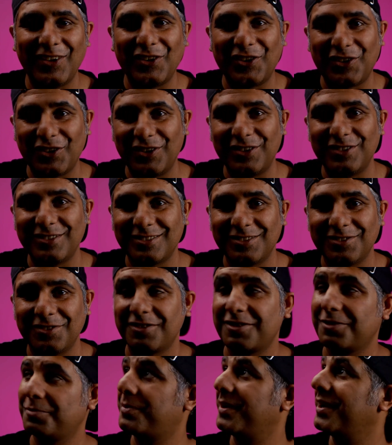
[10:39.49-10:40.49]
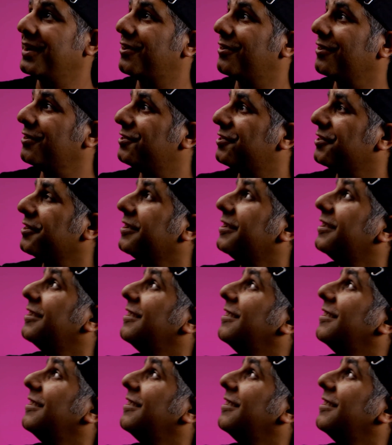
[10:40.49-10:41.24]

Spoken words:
does look a bit dodgy.